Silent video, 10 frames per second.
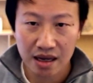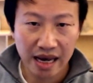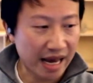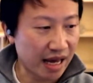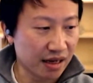
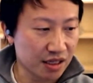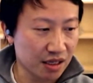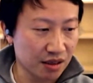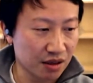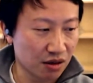And
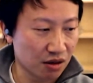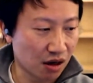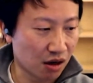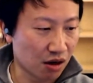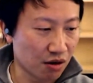here
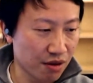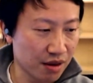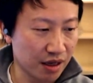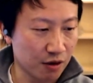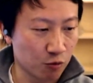are
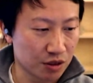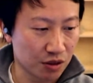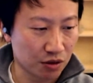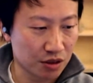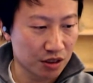the
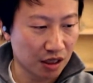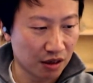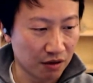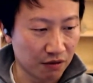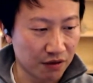results
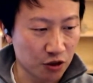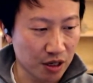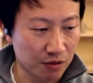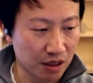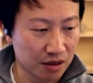of the dry
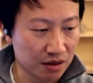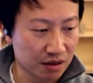run.